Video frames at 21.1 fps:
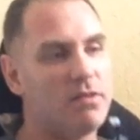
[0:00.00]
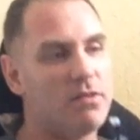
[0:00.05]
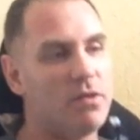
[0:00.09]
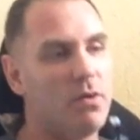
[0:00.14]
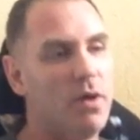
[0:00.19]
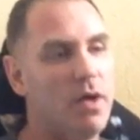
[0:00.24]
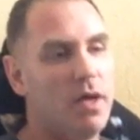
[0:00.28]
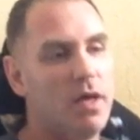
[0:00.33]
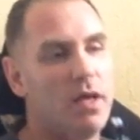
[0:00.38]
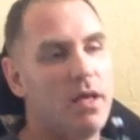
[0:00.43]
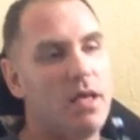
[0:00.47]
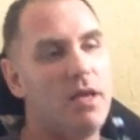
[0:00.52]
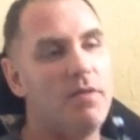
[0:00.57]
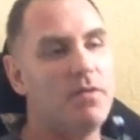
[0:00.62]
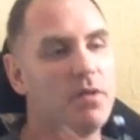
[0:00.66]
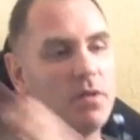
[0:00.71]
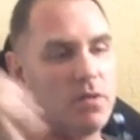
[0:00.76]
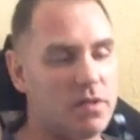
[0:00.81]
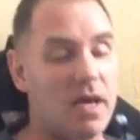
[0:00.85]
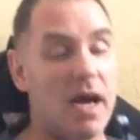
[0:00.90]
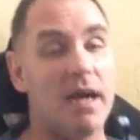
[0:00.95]
So even
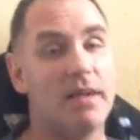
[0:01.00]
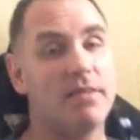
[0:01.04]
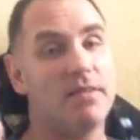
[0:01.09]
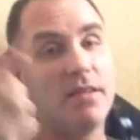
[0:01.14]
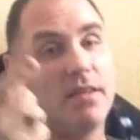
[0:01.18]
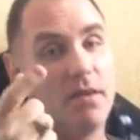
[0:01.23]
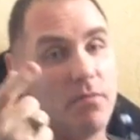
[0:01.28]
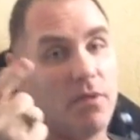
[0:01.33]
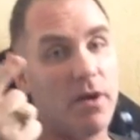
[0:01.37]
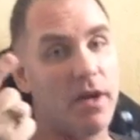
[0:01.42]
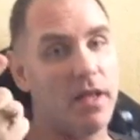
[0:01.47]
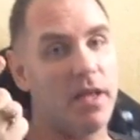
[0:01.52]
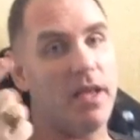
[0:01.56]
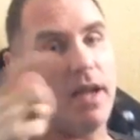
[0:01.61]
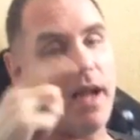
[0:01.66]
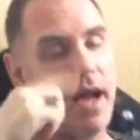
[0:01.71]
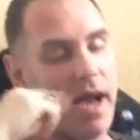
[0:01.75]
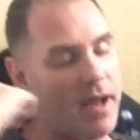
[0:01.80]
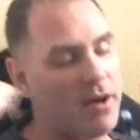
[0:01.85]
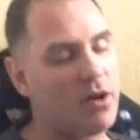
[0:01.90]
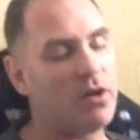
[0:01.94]
though Sox had come running in,
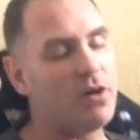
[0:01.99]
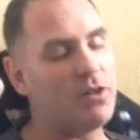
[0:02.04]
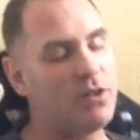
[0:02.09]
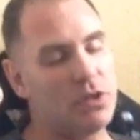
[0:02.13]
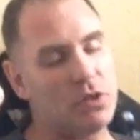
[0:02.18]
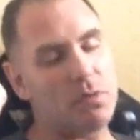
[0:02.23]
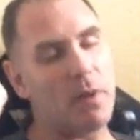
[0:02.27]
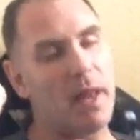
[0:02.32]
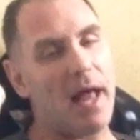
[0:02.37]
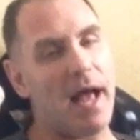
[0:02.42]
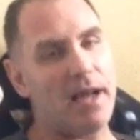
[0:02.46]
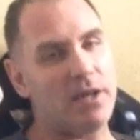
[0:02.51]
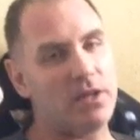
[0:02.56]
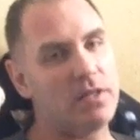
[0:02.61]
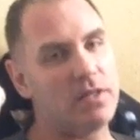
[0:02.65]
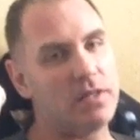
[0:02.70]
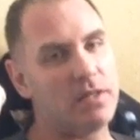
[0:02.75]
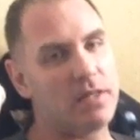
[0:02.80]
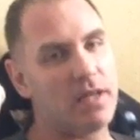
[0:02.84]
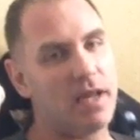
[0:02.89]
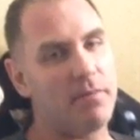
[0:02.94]
I'd heard the splash
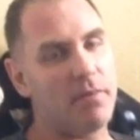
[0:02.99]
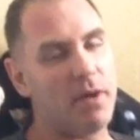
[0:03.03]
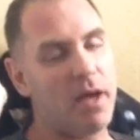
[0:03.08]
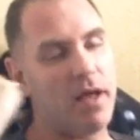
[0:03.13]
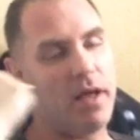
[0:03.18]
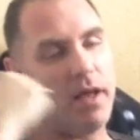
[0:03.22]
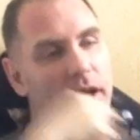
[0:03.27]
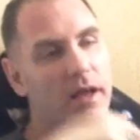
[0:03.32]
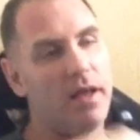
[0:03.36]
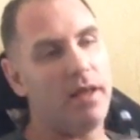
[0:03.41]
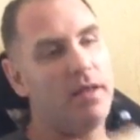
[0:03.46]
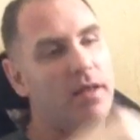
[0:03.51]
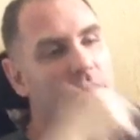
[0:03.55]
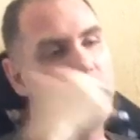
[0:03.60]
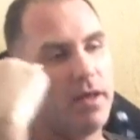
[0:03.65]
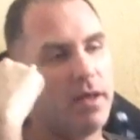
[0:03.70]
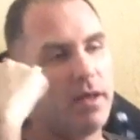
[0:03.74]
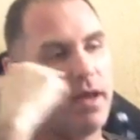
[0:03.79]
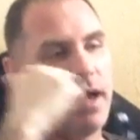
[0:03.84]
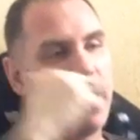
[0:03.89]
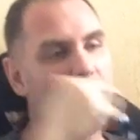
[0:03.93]
this time.
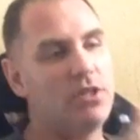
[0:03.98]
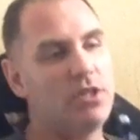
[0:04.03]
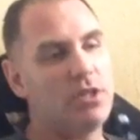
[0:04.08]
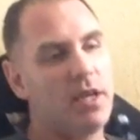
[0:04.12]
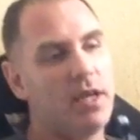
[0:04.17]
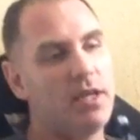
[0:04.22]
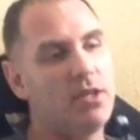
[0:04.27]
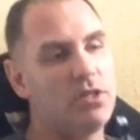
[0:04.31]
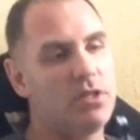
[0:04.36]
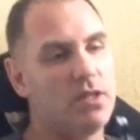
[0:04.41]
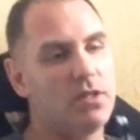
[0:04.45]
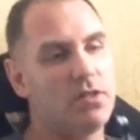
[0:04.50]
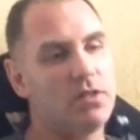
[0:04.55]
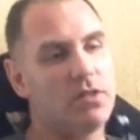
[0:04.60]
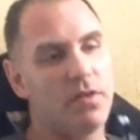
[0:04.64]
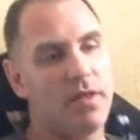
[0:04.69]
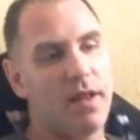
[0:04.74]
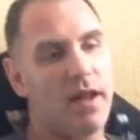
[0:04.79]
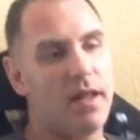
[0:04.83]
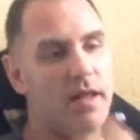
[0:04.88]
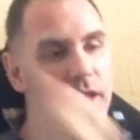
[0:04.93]
I changed it
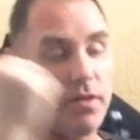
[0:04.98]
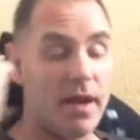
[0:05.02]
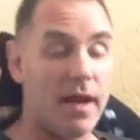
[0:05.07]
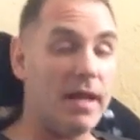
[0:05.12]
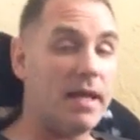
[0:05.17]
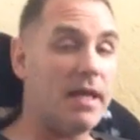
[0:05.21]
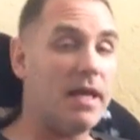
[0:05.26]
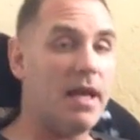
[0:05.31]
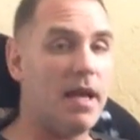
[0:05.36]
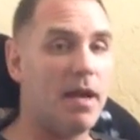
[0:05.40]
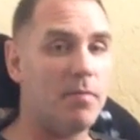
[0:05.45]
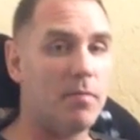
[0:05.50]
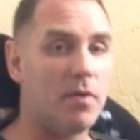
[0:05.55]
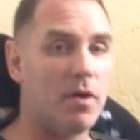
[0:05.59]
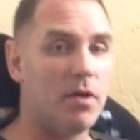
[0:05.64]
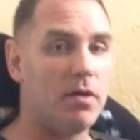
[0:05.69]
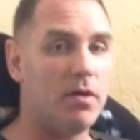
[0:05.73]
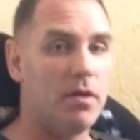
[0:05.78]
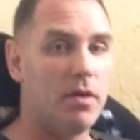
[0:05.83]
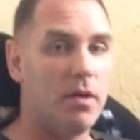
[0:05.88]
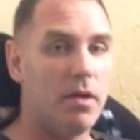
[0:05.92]
so that I either had a
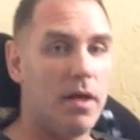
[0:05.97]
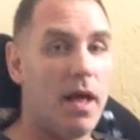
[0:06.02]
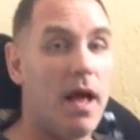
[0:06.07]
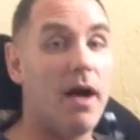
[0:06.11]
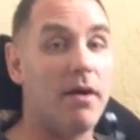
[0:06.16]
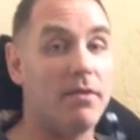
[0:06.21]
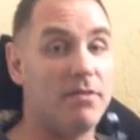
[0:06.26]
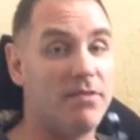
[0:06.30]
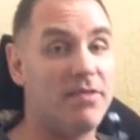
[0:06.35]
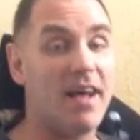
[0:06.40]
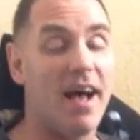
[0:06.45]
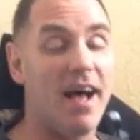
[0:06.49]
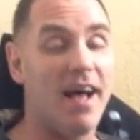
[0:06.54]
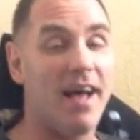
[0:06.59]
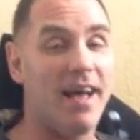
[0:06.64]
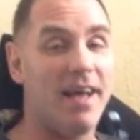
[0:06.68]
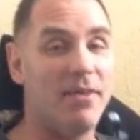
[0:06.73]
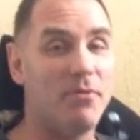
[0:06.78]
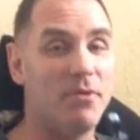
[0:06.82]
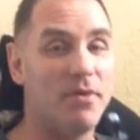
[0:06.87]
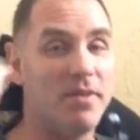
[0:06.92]
camera
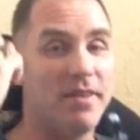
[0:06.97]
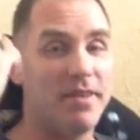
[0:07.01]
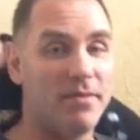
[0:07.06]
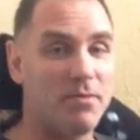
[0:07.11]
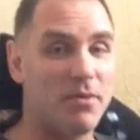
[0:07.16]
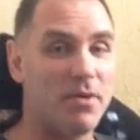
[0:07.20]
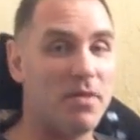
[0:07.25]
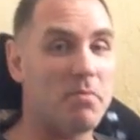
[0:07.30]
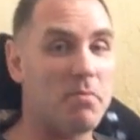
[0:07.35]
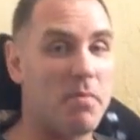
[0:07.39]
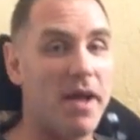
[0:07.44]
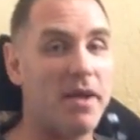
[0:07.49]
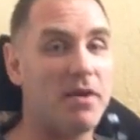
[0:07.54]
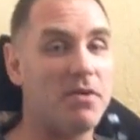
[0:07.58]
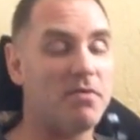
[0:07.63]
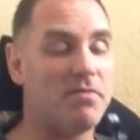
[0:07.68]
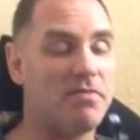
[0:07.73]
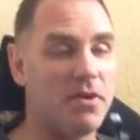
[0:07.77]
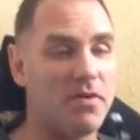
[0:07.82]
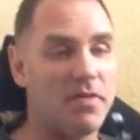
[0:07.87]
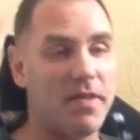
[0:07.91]
outside with a
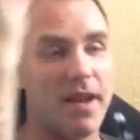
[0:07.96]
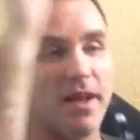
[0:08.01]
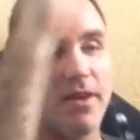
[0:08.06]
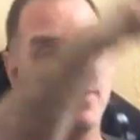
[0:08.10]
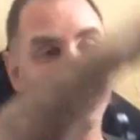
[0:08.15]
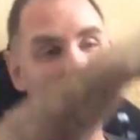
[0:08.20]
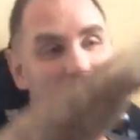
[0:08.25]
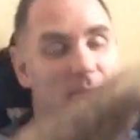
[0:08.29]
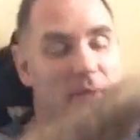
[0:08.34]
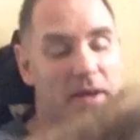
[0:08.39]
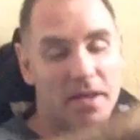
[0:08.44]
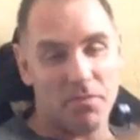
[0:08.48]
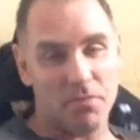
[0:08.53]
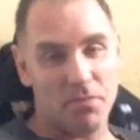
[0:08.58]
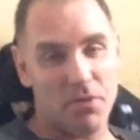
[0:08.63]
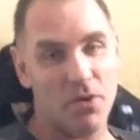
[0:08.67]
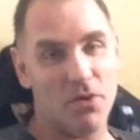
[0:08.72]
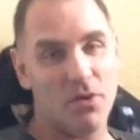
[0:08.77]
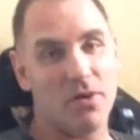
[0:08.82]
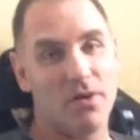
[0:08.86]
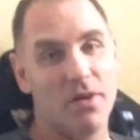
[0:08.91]
microphone that I hooked to my
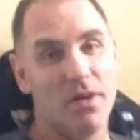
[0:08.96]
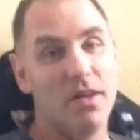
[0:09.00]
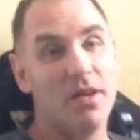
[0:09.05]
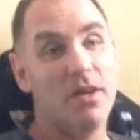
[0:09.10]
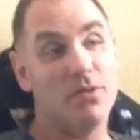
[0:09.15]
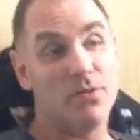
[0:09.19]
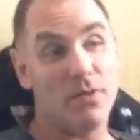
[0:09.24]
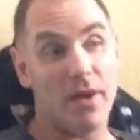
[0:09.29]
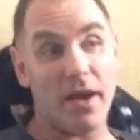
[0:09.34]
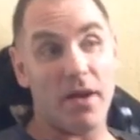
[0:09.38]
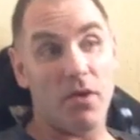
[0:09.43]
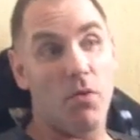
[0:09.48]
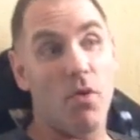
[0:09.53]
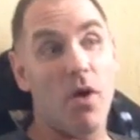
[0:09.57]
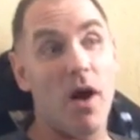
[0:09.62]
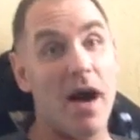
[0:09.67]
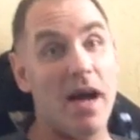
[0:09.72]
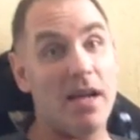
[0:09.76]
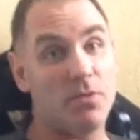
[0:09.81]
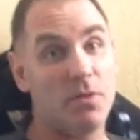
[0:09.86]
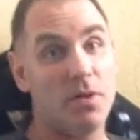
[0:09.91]
computer so I could
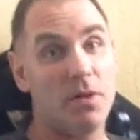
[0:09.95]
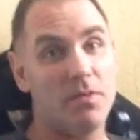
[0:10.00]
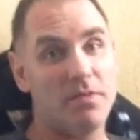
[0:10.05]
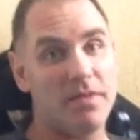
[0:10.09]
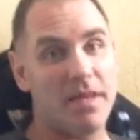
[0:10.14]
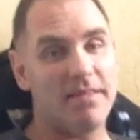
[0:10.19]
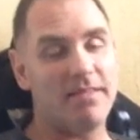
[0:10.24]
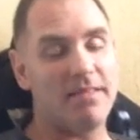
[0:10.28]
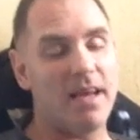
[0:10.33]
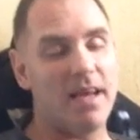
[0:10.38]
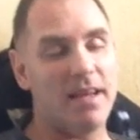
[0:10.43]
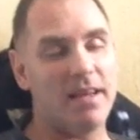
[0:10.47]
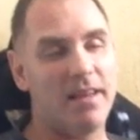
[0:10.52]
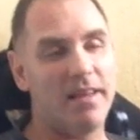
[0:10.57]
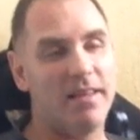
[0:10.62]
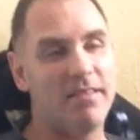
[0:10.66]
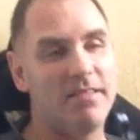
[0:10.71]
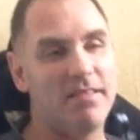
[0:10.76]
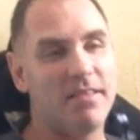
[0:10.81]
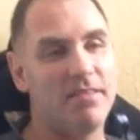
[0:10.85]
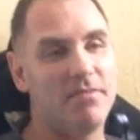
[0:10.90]
watch when he was outside and
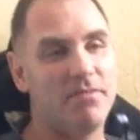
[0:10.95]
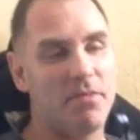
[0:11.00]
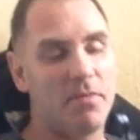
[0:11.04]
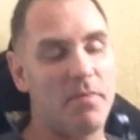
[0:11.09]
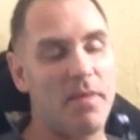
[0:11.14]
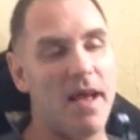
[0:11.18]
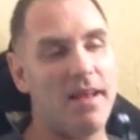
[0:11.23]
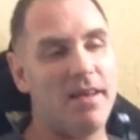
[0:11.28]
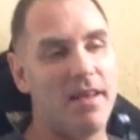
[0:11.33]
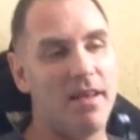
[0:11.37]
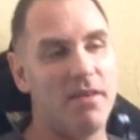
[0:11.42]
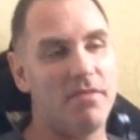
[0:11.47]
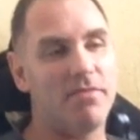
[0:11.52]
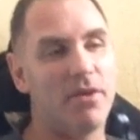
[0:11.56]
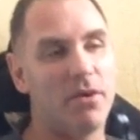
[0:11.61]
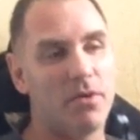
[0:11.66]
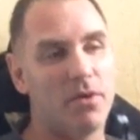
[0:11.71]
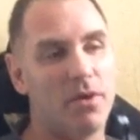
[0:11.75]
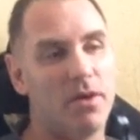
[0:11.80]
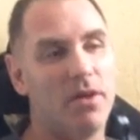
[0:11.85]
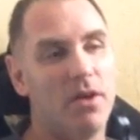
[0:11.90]
listen from that day
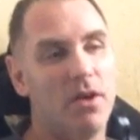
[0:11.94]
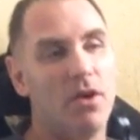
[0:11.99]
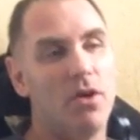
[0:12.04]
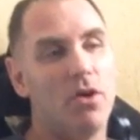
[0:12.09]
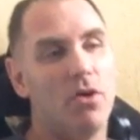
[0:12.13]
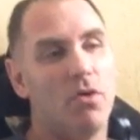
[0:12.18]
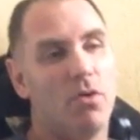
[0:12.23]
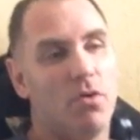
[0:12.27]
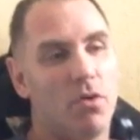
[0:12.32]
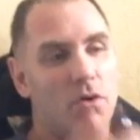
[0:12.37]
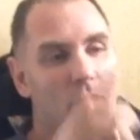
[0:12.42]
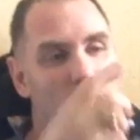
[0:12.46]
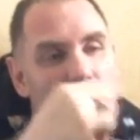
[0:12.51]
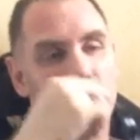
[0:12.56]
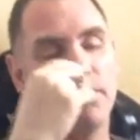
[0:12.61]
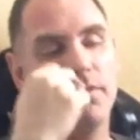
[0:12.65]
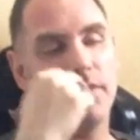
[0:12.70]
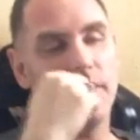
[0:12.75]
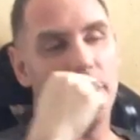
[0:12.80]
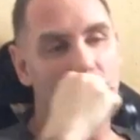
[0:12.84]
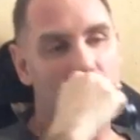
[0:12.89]
forward,
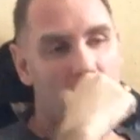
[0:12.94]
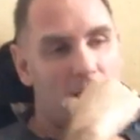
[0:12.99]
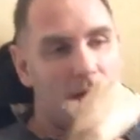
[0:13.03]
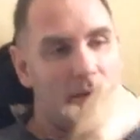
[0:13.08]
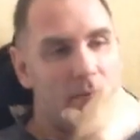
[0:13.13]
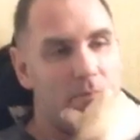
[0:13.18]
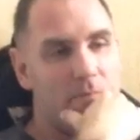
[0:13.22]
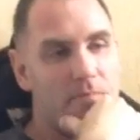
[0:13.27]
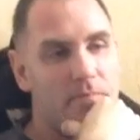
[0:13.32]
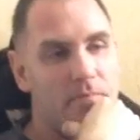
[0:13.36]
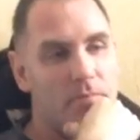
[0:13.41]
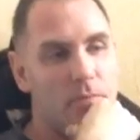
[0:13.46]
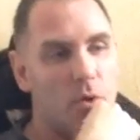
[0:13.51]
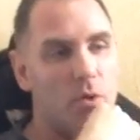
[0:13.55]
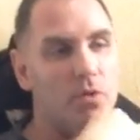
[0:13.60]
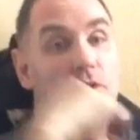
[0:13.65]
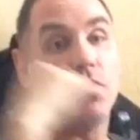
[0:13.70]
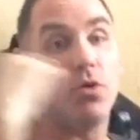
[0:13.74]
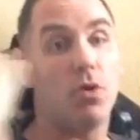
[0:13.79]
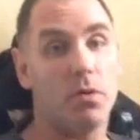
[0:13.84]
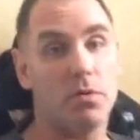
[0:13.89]
or
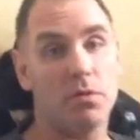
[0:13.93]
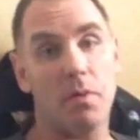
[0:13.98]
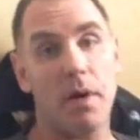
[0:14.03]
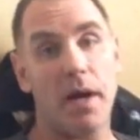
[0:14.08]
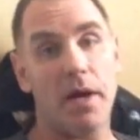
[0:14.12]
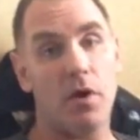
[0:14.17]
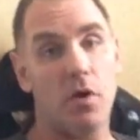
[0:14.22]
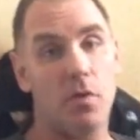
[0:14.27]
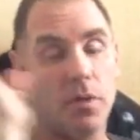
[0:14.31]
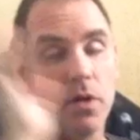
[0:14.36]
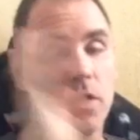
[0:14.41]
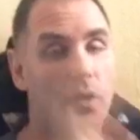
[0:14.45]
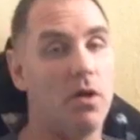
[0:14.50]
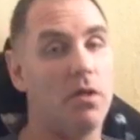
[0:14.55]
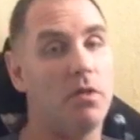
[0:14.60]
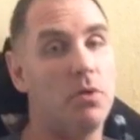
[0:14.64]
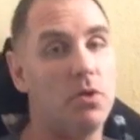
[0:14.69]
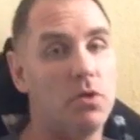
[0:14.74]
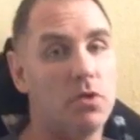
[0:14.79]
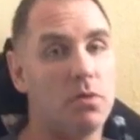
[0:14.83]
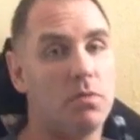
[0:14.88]
the door was wide open and all
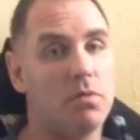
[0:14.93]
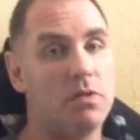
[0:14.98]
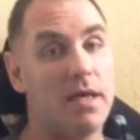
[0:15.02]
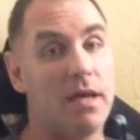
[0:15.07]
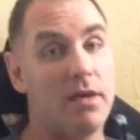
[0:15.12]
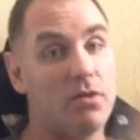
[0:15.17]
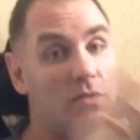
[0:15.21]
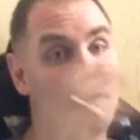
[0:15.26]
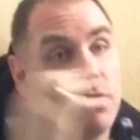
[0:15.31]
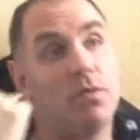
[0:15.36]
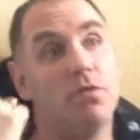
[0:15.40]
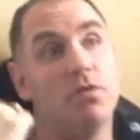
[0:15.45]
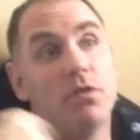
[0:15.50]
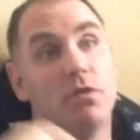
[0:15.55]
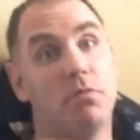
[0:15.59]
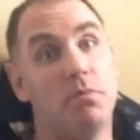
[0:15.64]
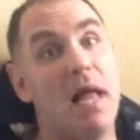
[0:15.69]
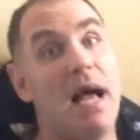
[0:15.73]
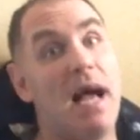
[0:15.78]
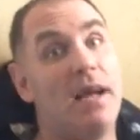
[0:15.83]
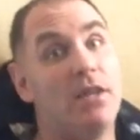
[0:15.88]
the music was down, so if there was a
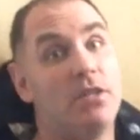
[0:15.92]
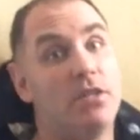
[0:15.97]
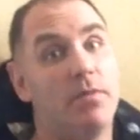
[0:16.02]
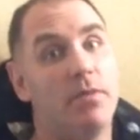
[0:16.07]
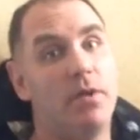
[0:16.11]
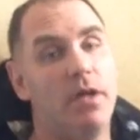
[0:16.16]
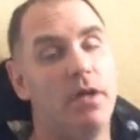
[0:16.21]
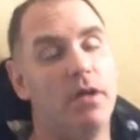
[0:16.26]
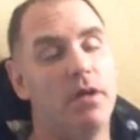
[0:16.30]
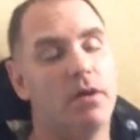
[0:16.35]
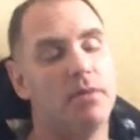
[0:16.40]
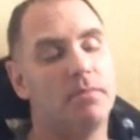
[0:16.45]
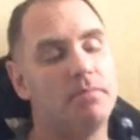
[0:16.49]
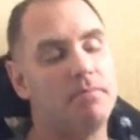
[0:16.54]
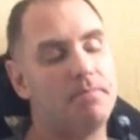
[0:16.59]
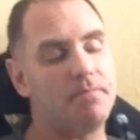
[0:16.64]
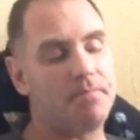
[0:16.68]
splash, I would hear it.